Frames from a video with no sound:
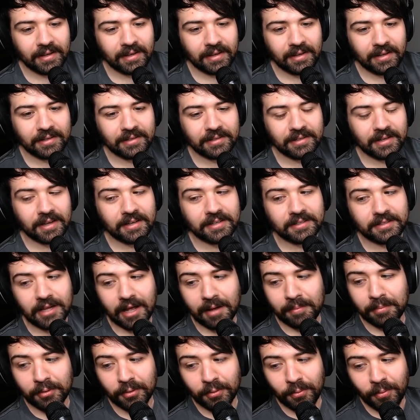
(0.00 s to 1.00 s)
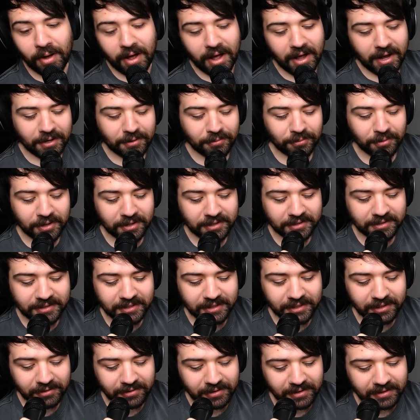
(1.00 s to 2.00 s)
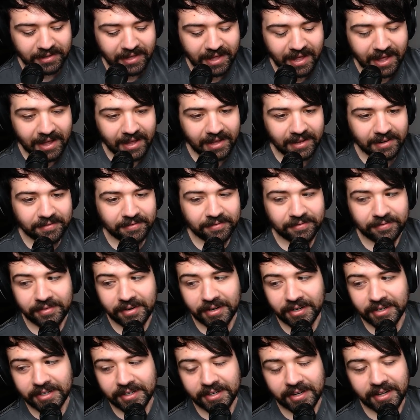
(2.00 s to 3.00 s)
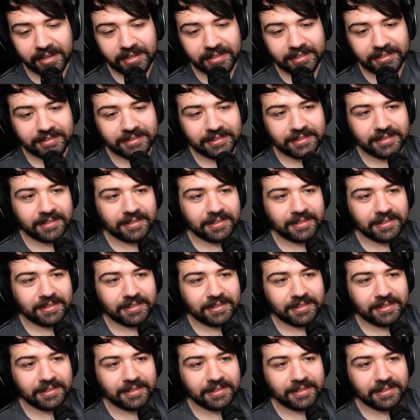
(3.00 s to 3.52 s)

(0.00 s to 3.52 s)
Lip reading: A double wide one, too, at that. Very nice.